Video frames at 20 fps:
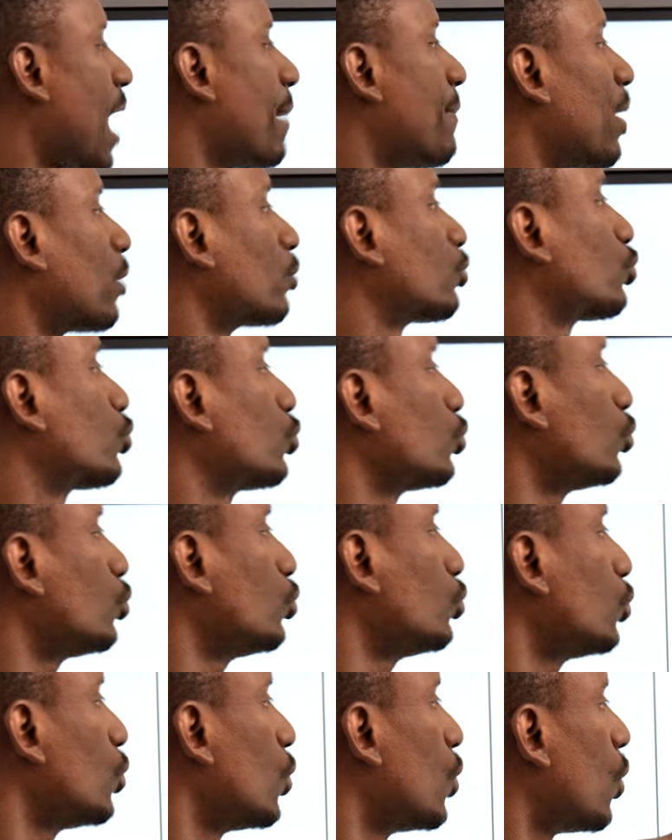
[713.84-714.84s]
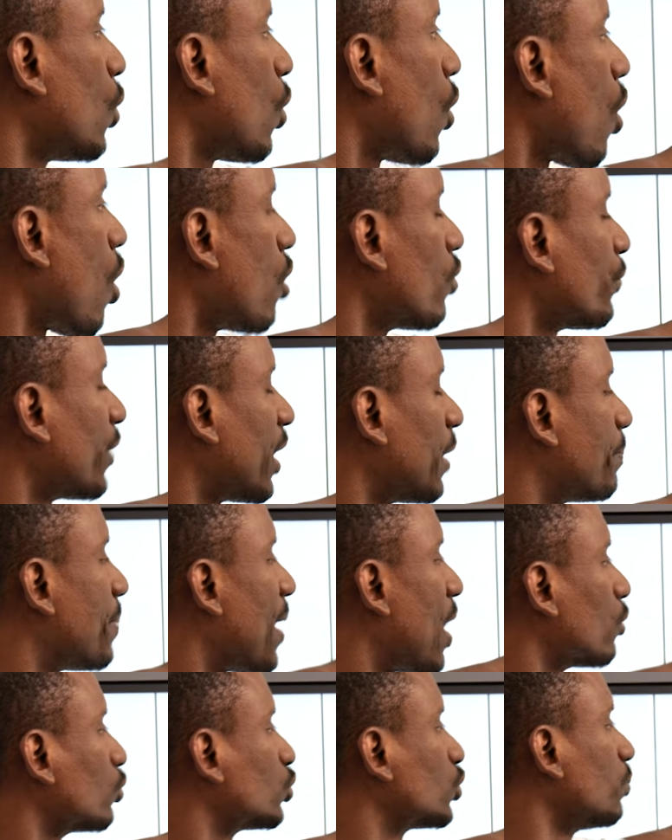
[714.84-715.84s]
about
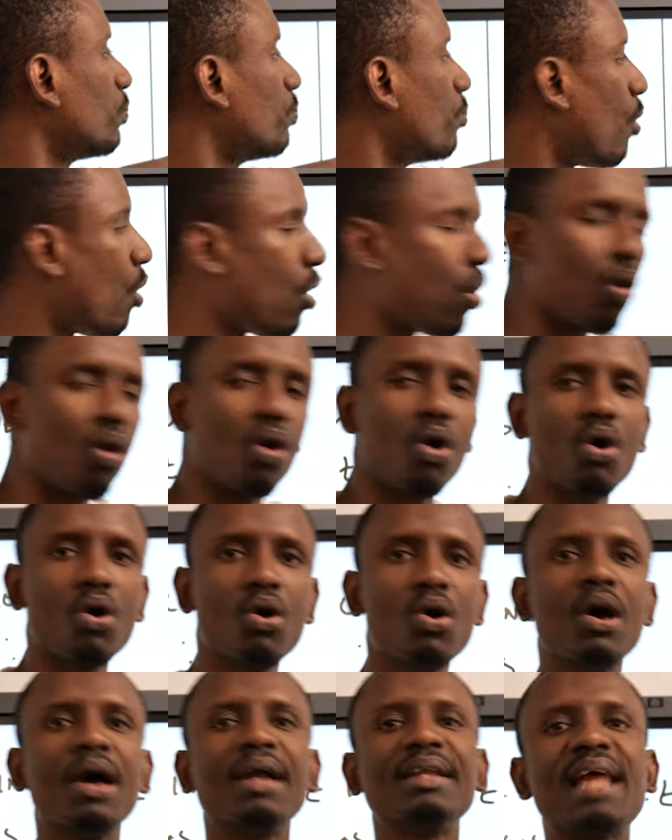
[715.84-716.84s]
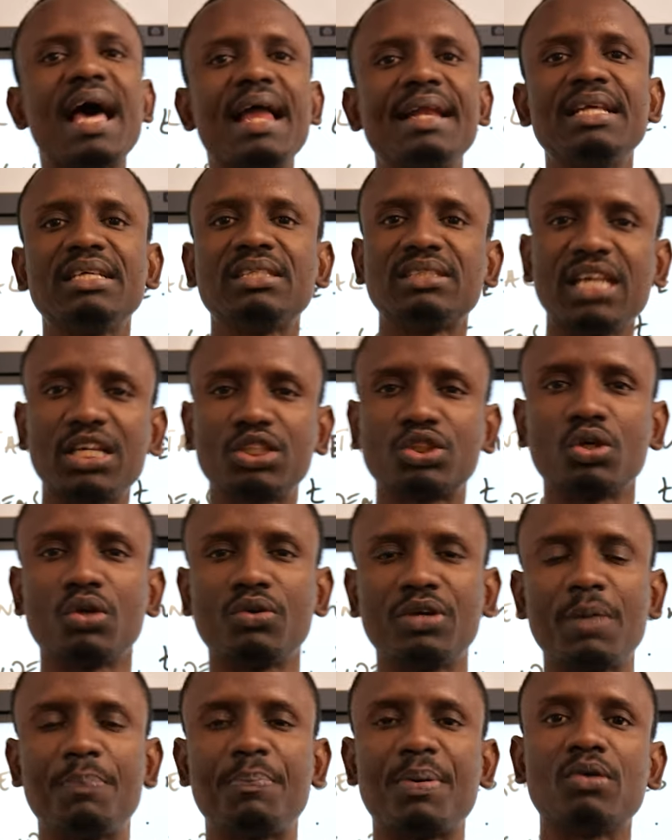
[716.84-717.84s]
£200 more than the
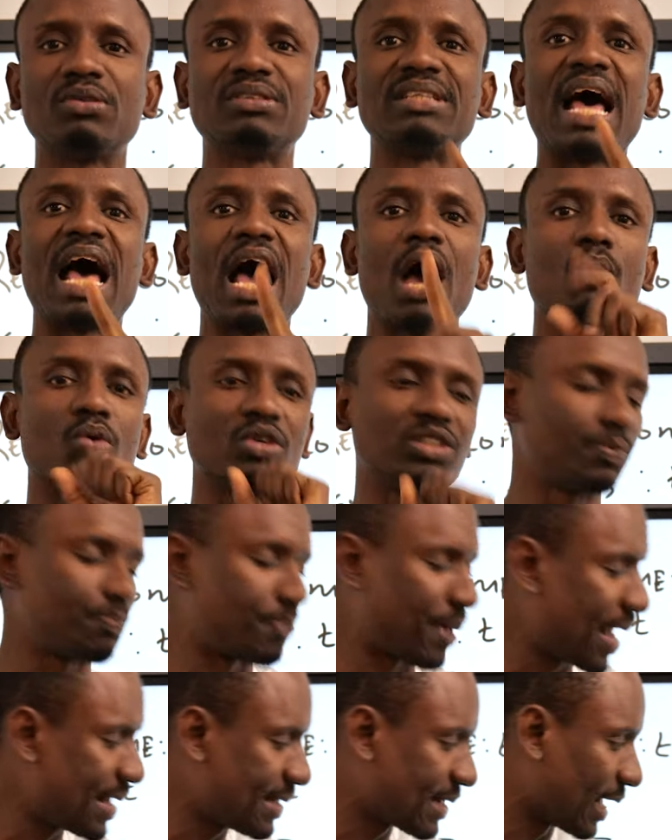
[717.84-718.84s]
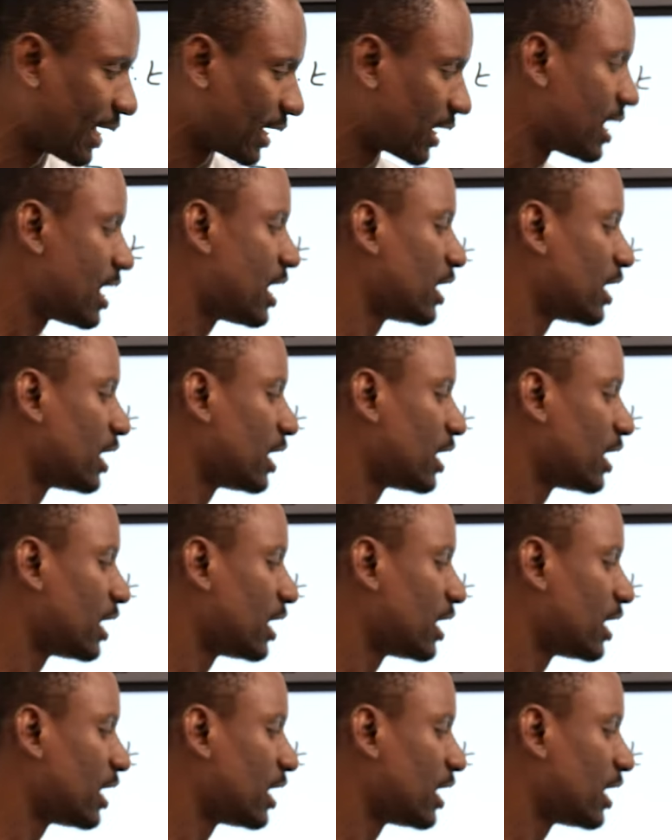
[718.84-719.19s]
£600 that I was paying.